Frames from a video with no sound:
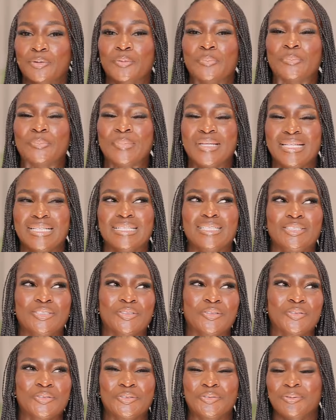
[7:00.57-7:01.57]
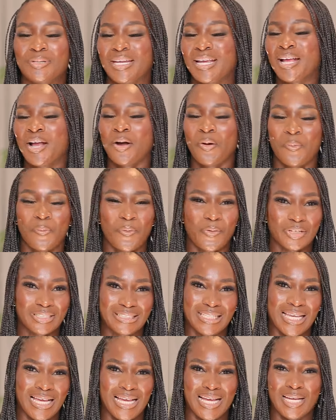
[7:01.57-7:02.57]
don't mean, you know, drink
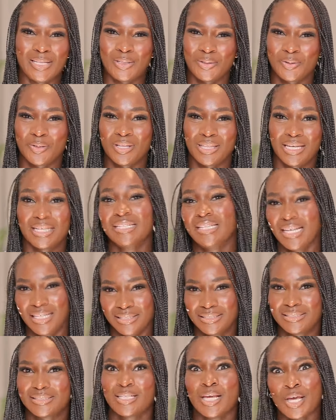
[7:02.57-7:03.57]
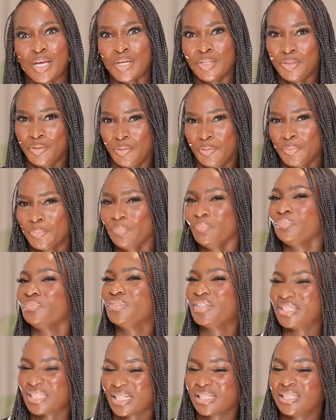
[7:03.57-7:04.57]
water and all that. Yes, you
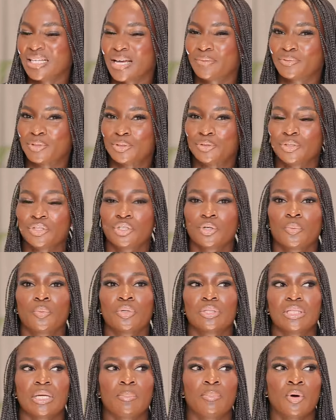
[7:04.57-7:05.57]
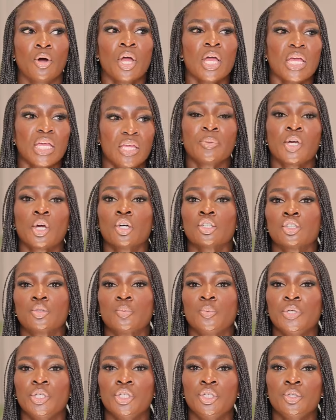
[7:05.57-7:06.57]
certainly have to drink your water, but because
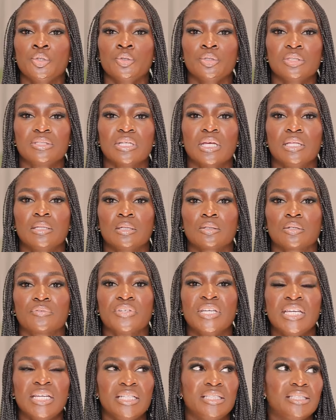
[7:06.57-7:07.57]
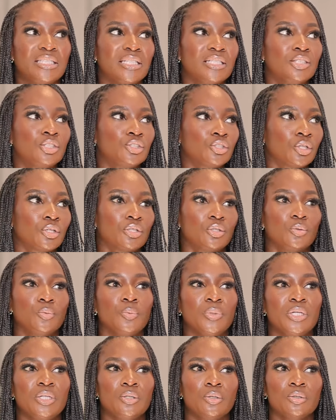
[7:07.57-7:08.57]
we use a lot of heating, shut the
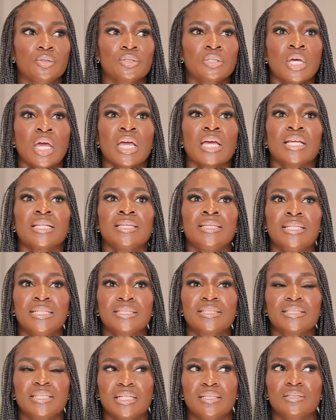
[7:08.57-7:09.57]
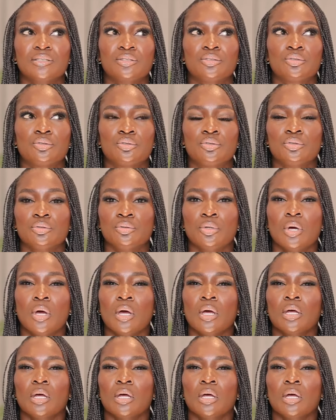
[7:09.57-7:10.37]
windows, this tends to